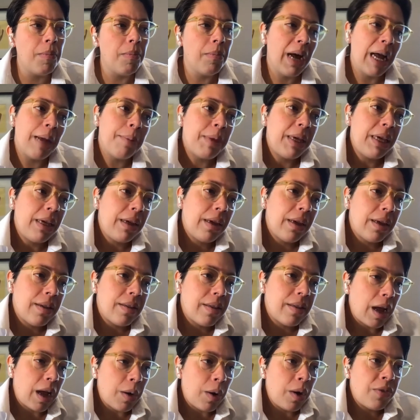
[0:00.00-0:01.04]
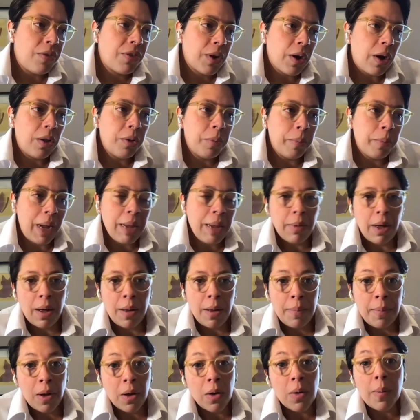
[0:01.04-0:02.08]
Mami is how I've called my
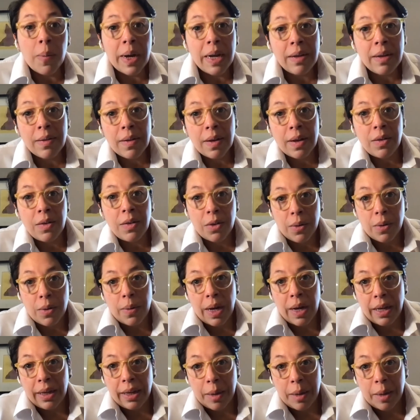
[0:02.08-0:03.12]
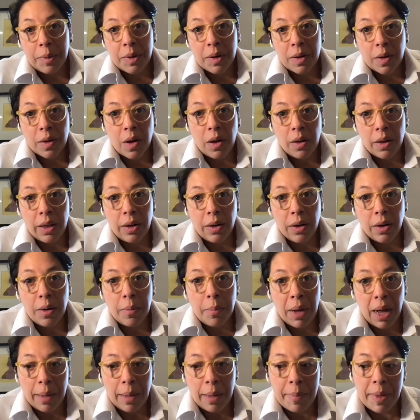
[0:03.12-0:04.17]
mom always. And so I kept on calling
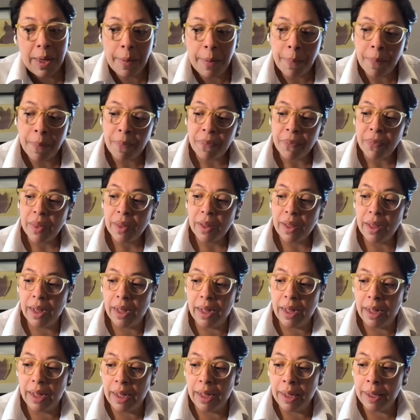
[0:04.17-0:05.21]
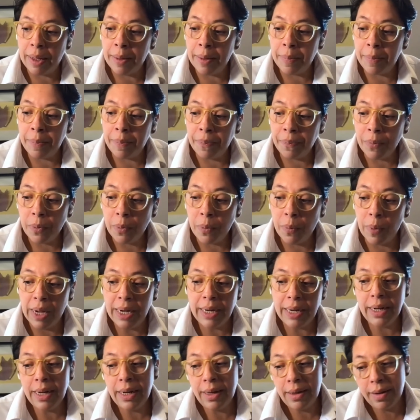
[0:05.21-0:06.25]
her Mami. Um,
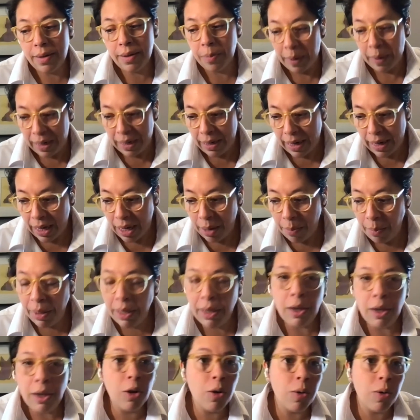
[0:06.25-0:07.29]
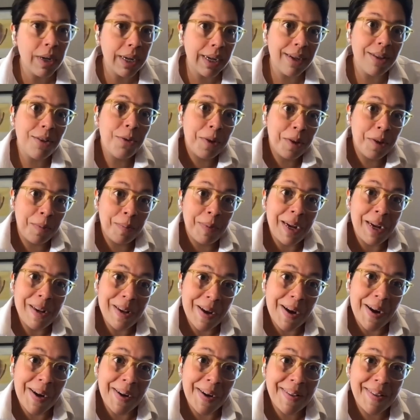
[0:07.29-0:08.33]
Juana is my name. Lucas was my
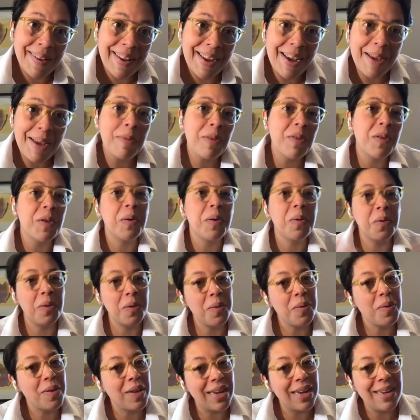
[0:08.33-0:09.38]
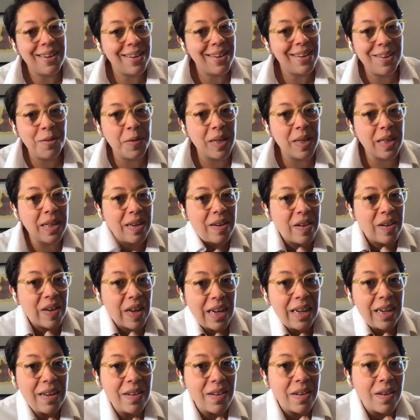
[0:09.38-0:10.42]
dog's name. So those I didn't really
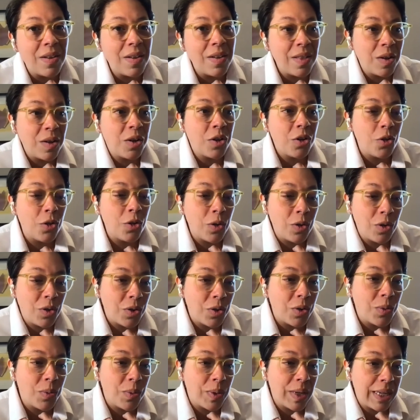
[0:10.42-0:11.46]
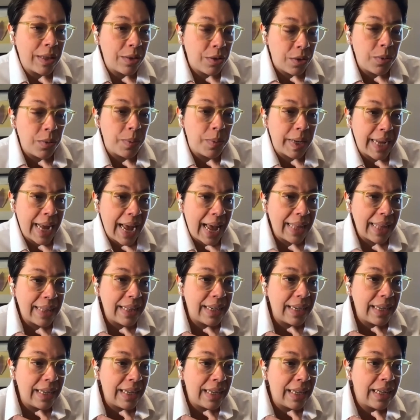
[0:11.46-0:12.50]
change. They're, they're true to, re- to
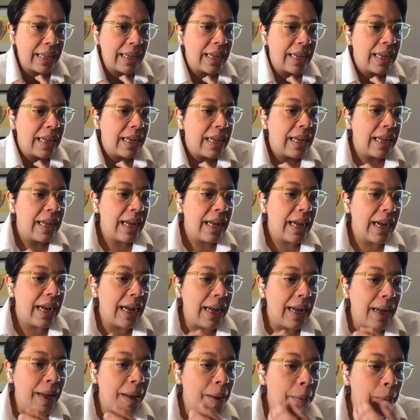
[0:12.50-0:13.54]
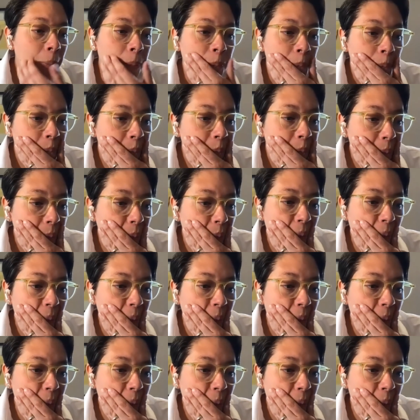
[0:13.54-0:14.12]
reality. Um,